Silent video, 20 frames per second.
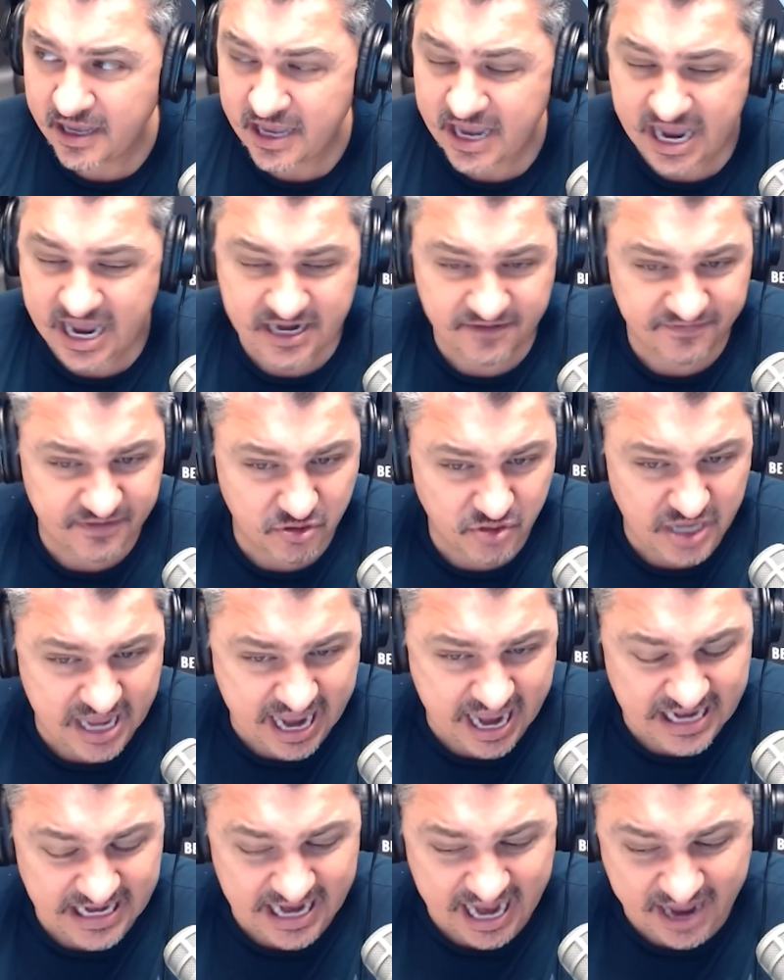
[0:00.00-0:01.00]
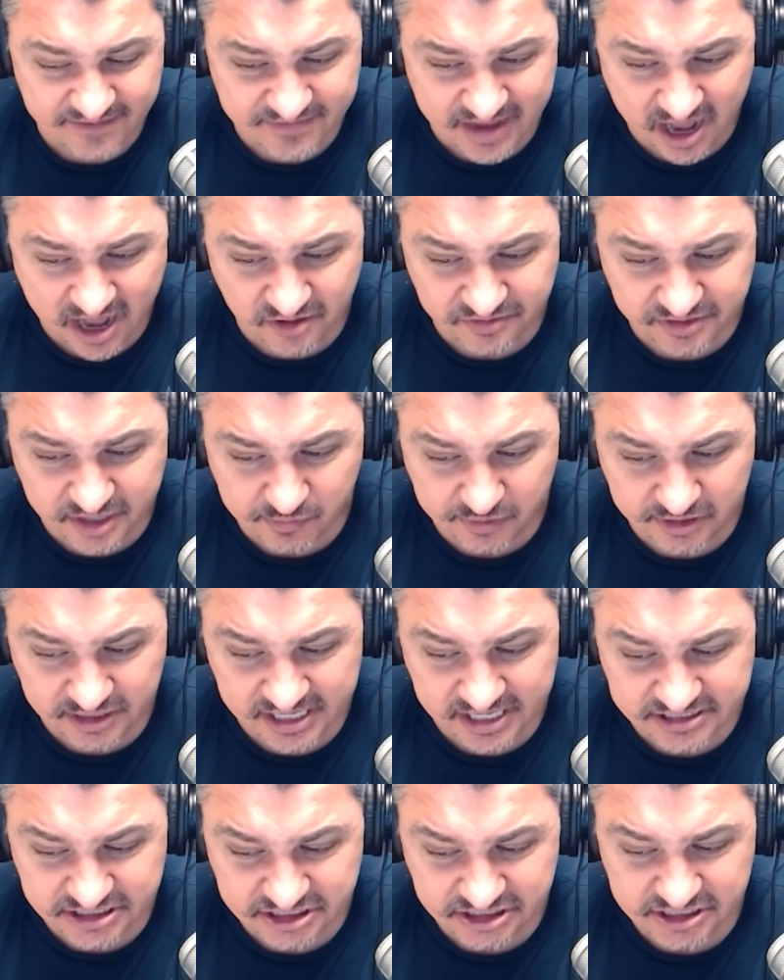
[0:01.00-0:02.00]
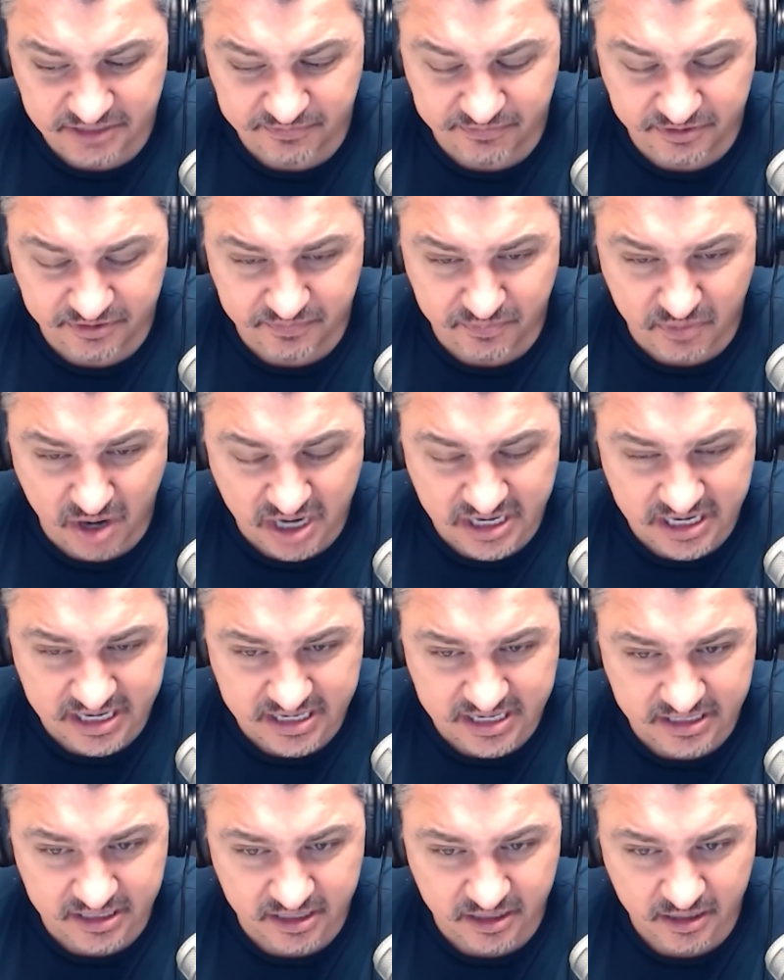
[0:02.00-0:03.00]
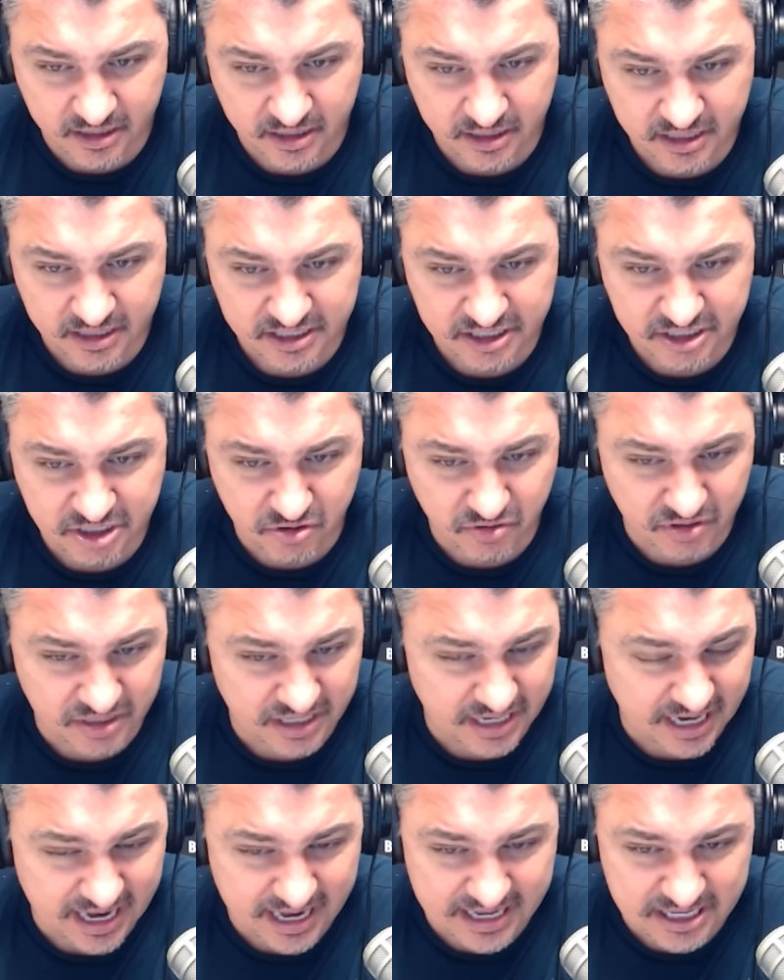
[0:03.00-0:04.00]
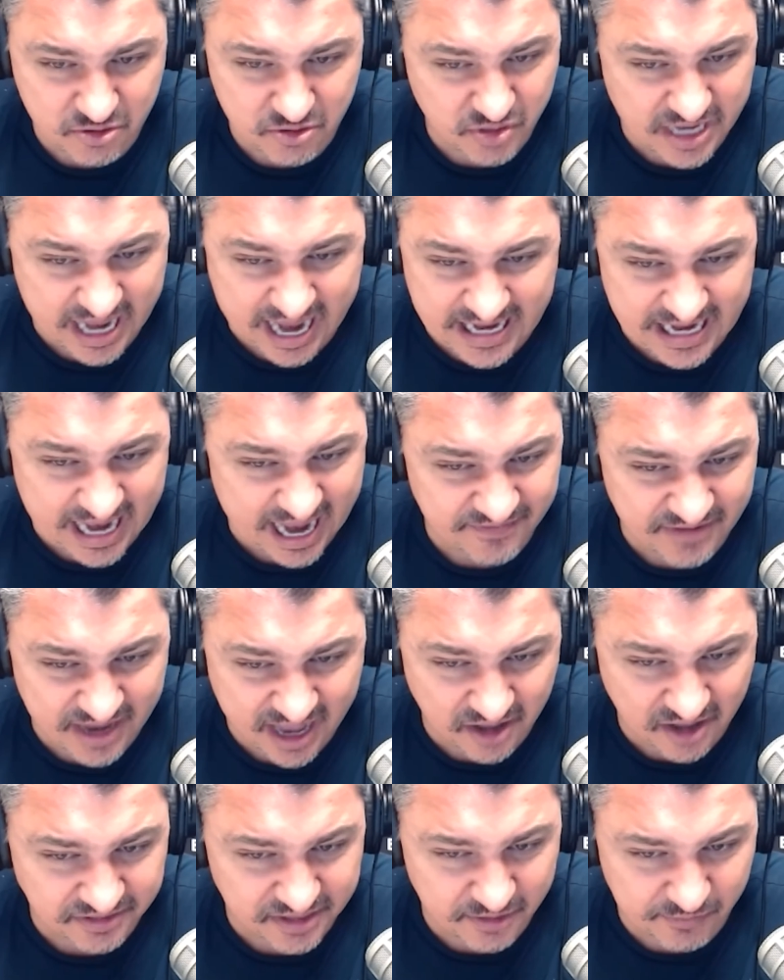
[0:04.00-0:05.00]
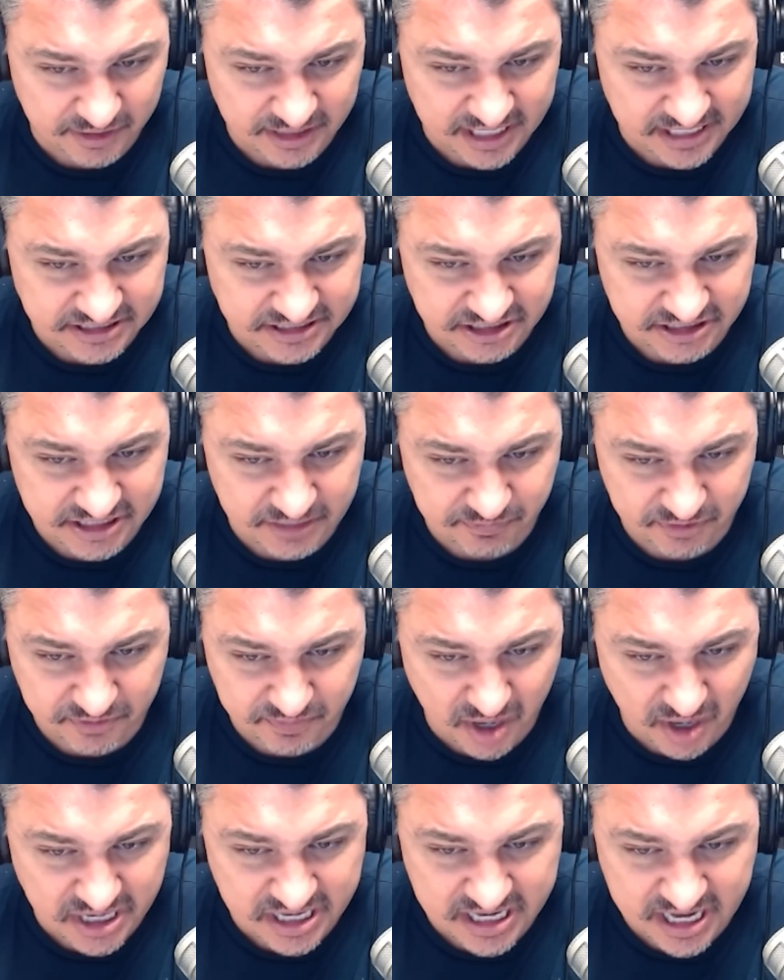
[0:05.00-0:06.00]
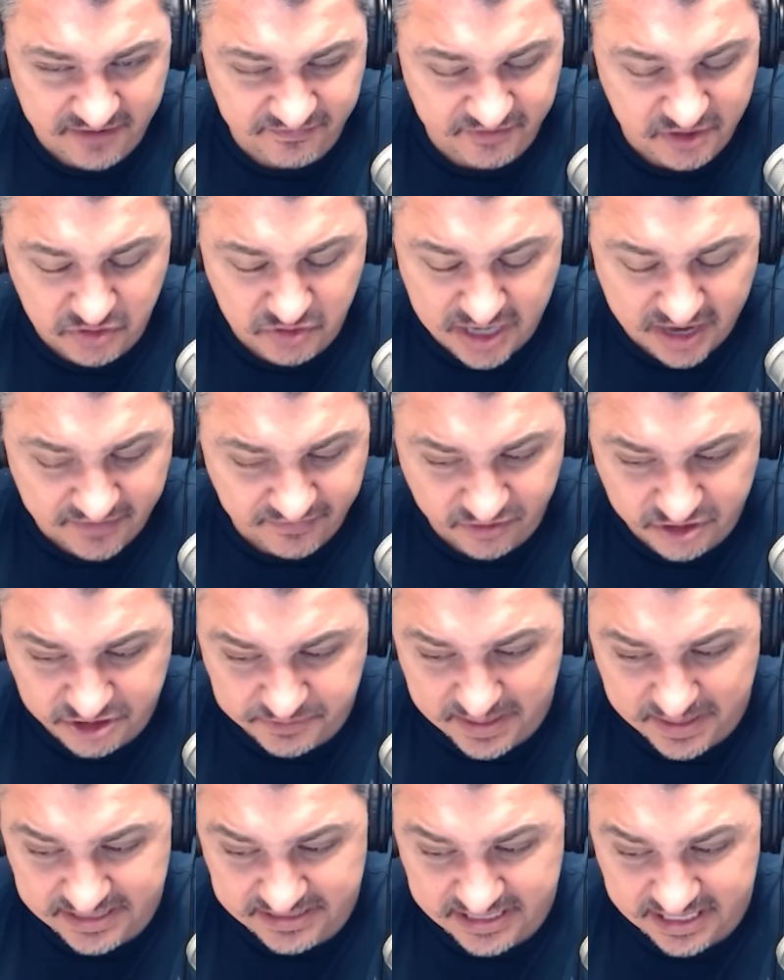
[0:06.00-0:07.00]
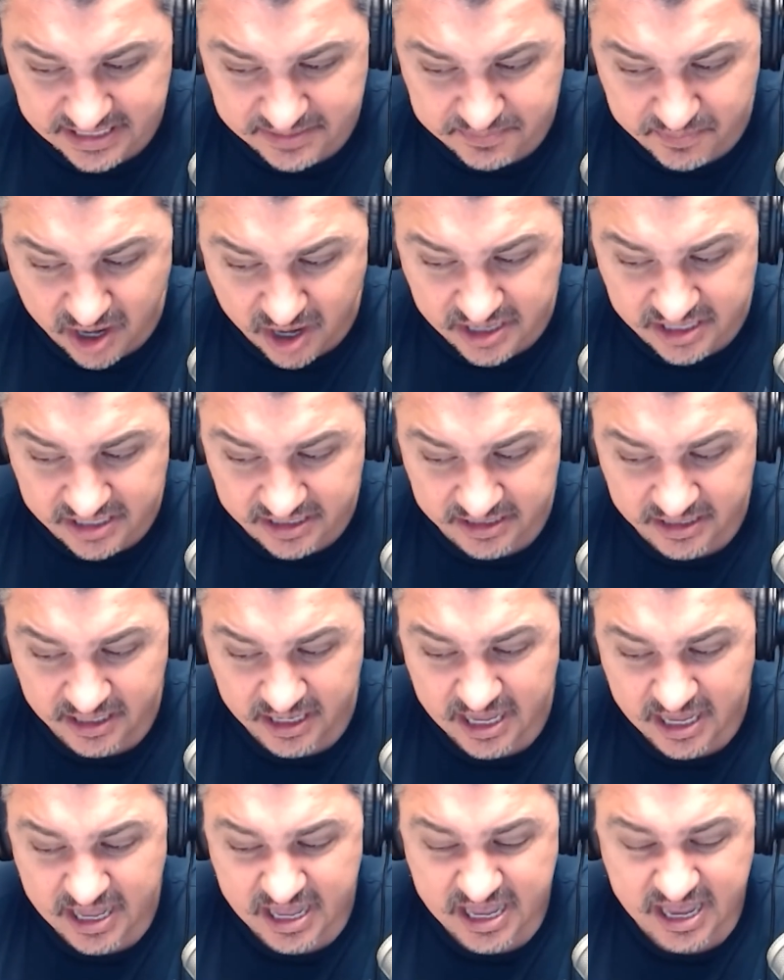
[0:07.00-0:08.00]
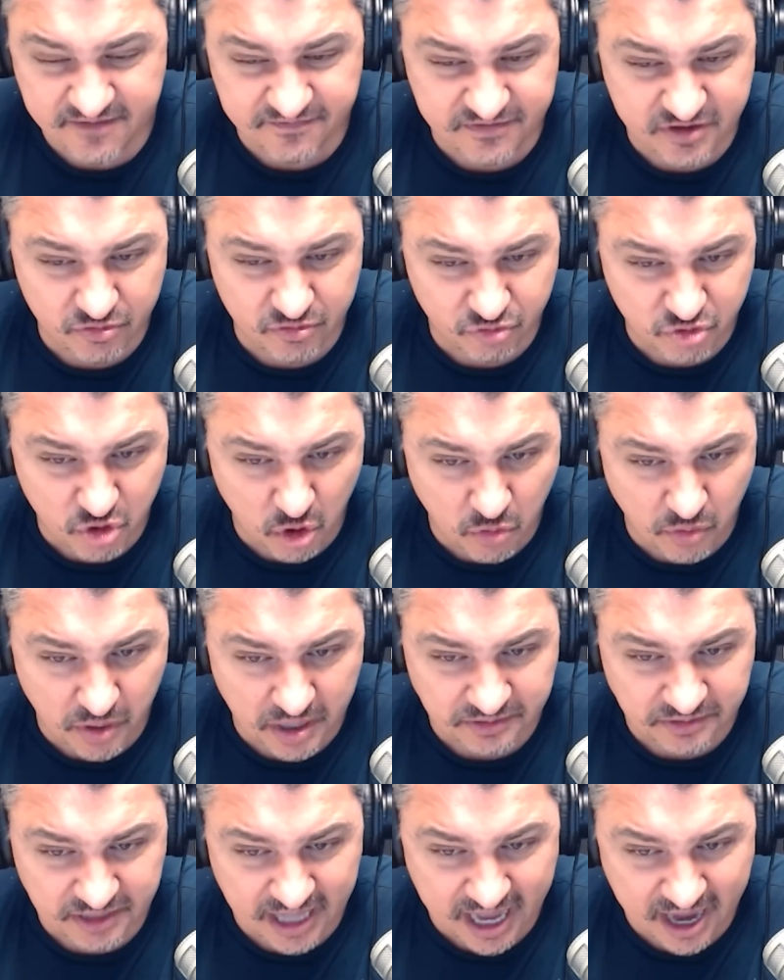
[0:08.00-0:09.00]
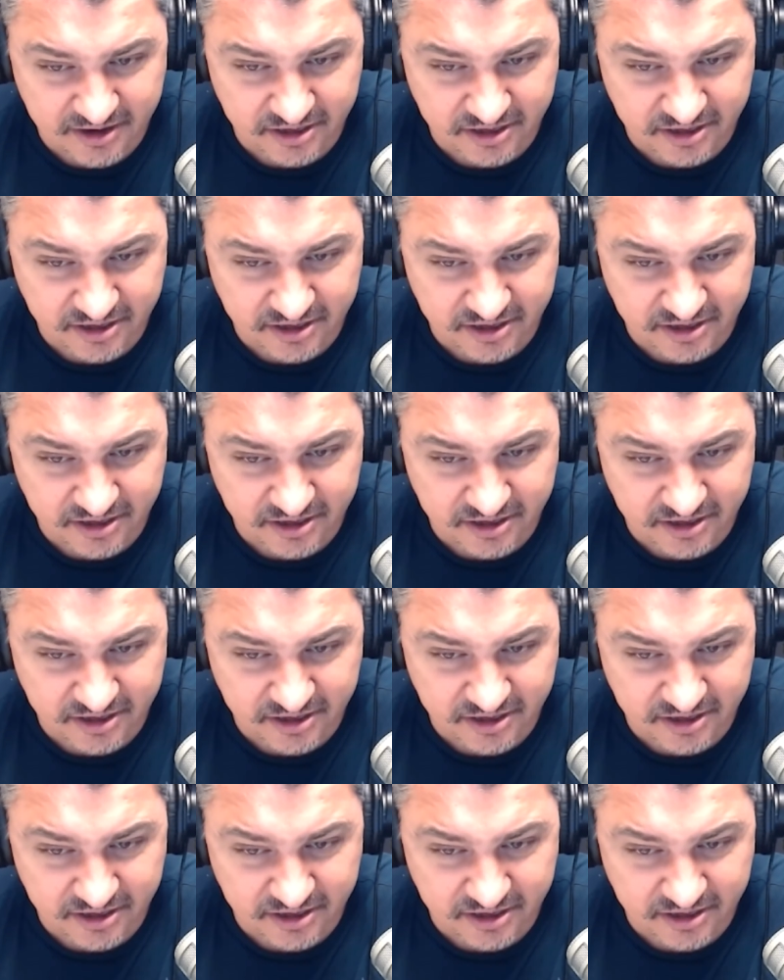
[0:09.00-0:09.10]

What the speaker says: And if you can't have a healthy relationship with money, you can't have a healthy relationship with money if you never spend any money, if you don't allow